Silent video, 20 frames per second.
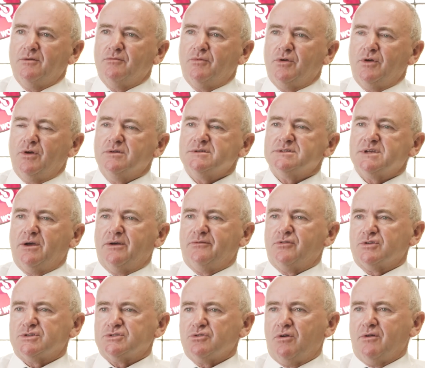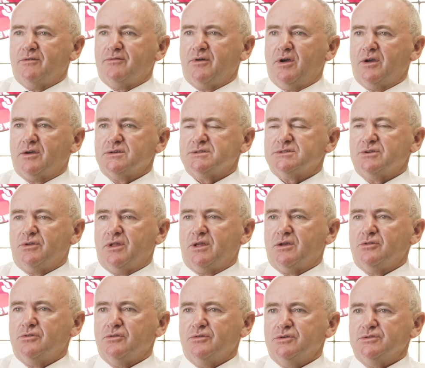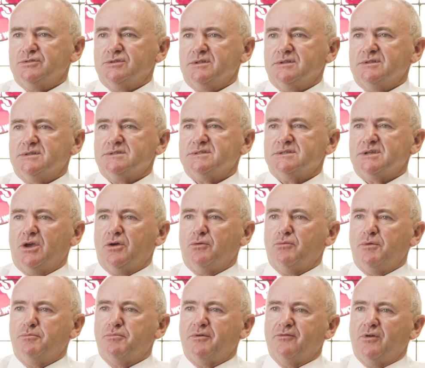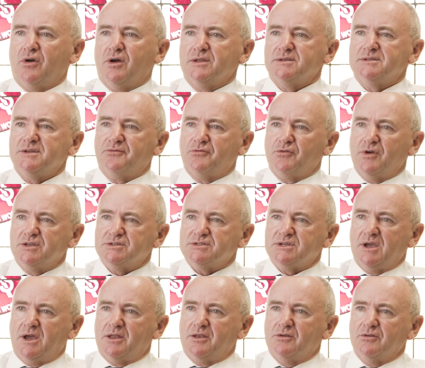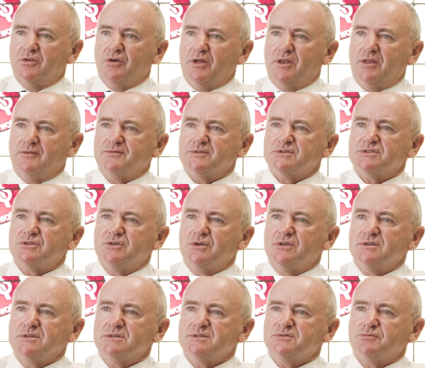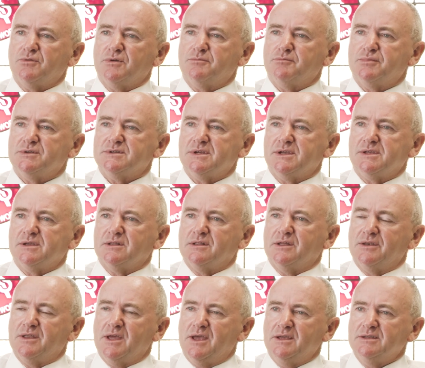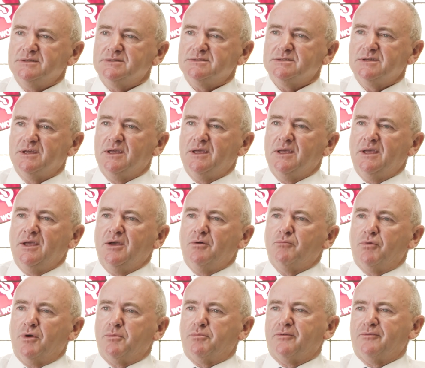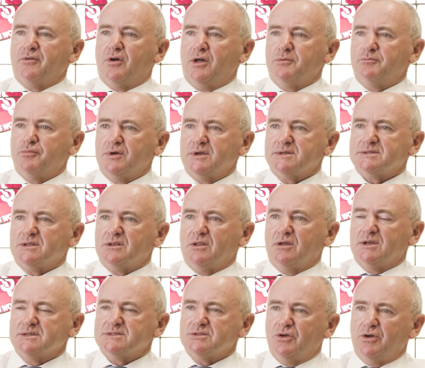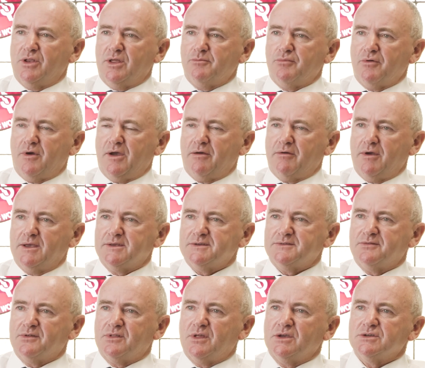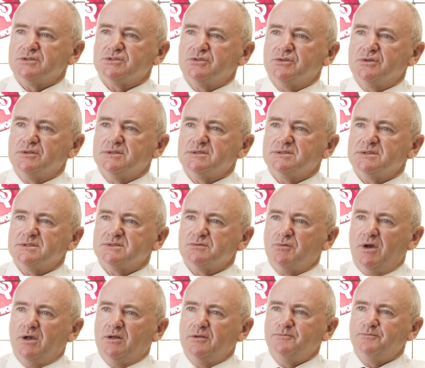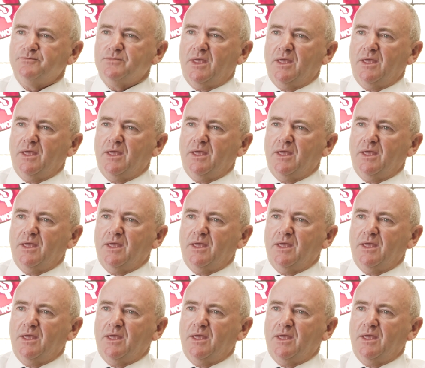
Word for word: We also have a strong focus on inclusion, so we provide differentiated learning for students with particular needs. We provide personalised learning programs for those students as well.